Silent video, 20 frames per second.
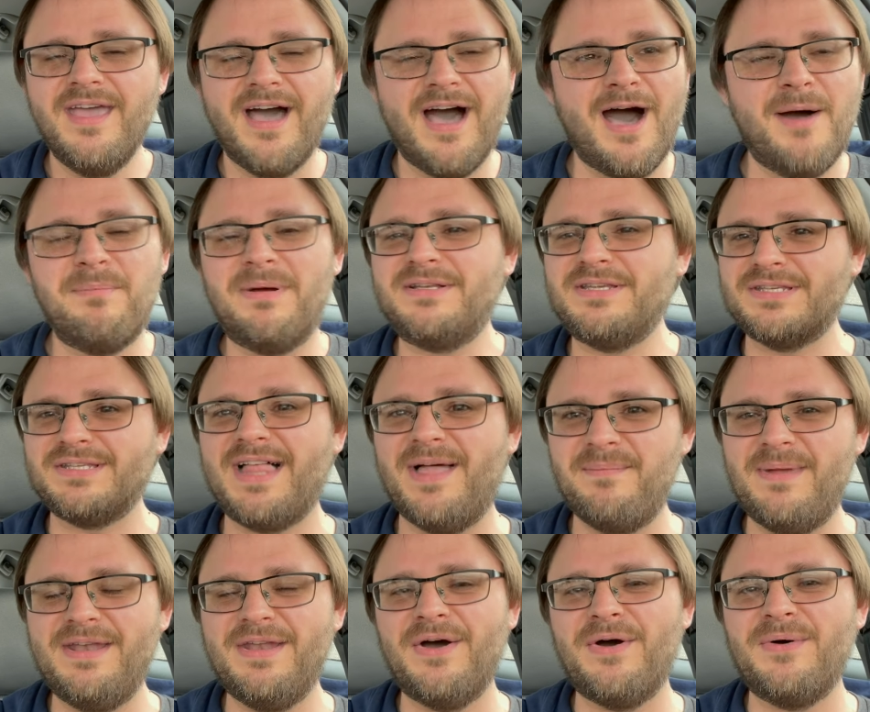Uh, but just let
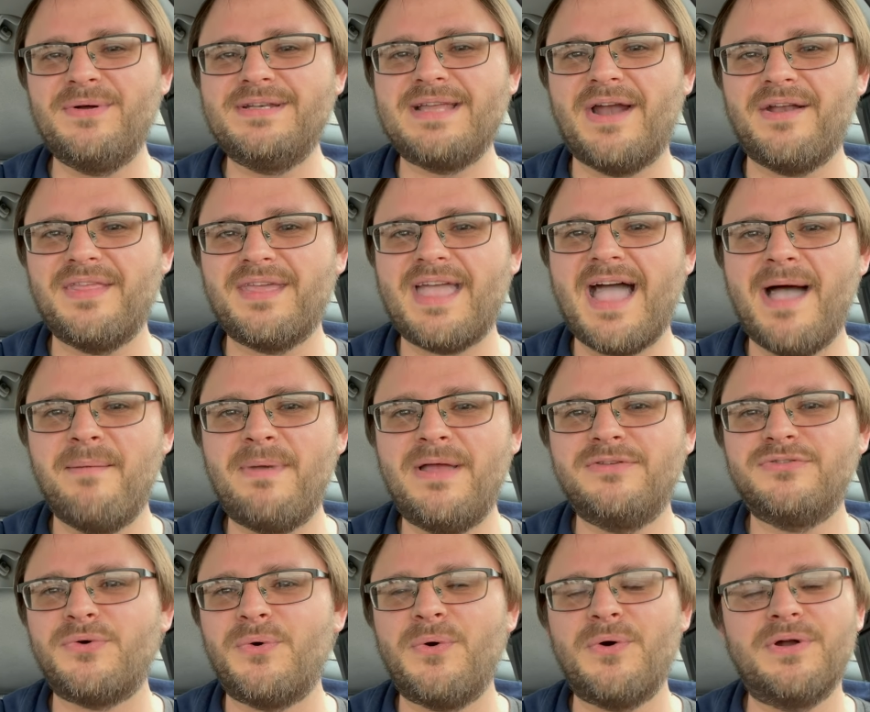me know down in the
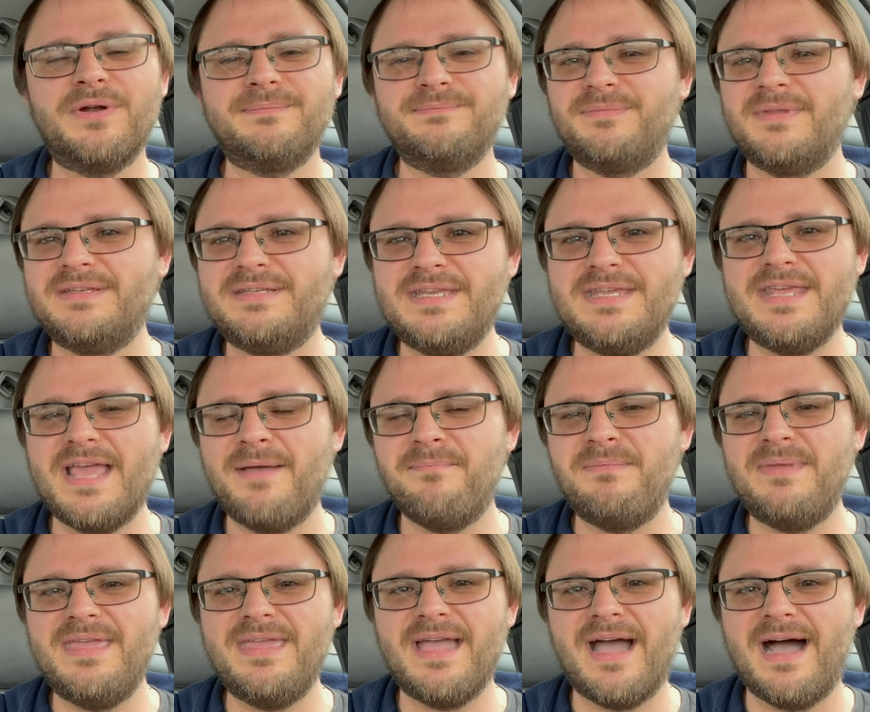comments or DM DM
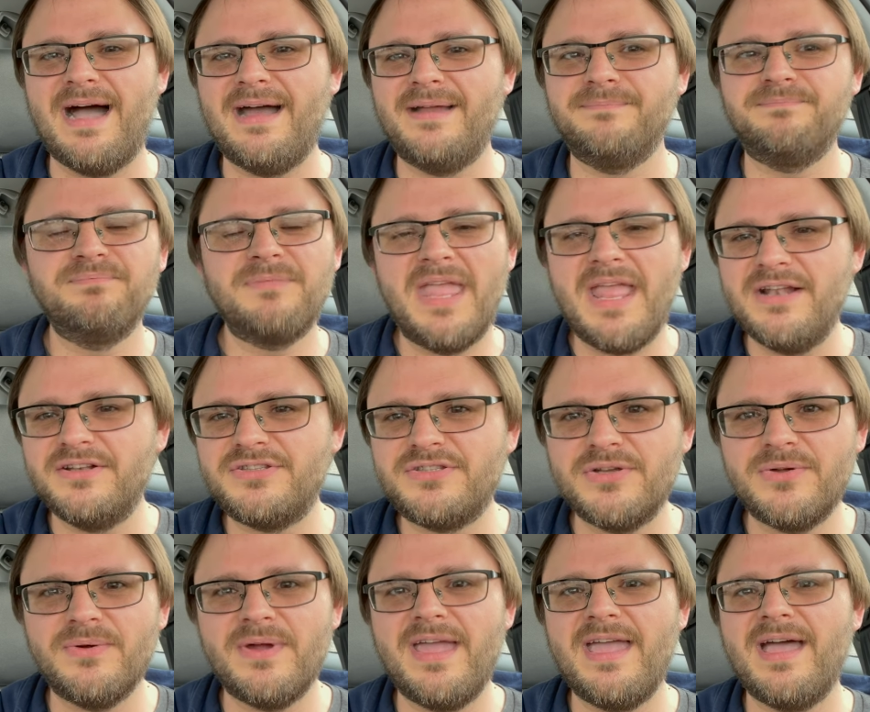me on
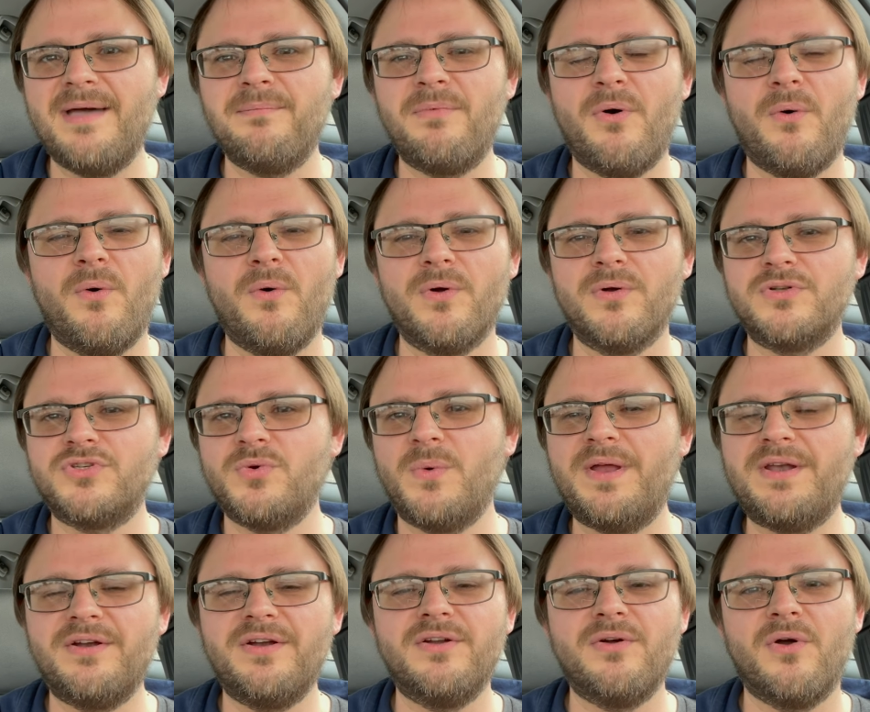Instagram or
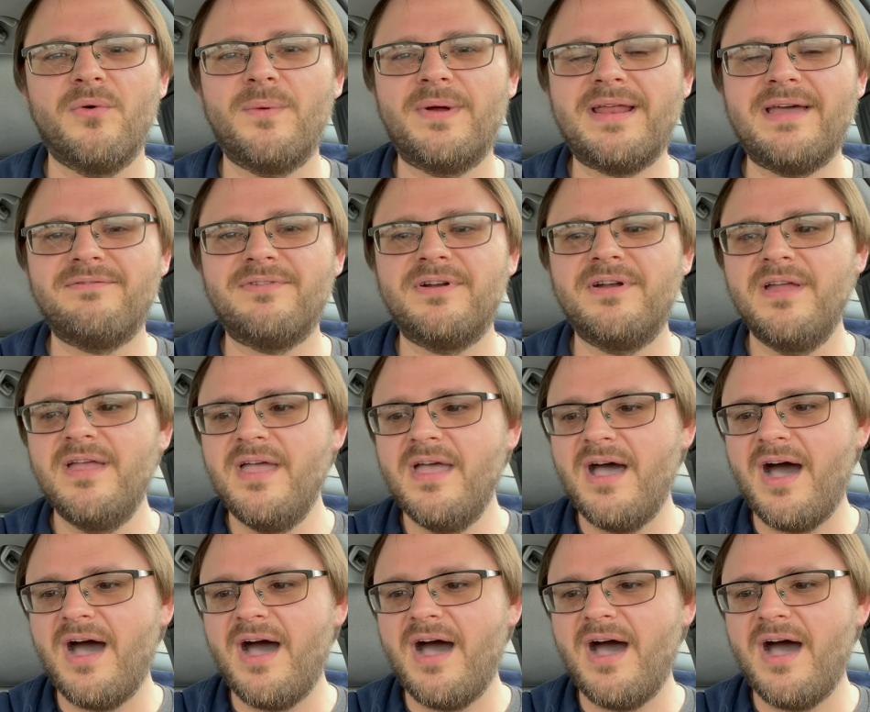Twitter or whatever.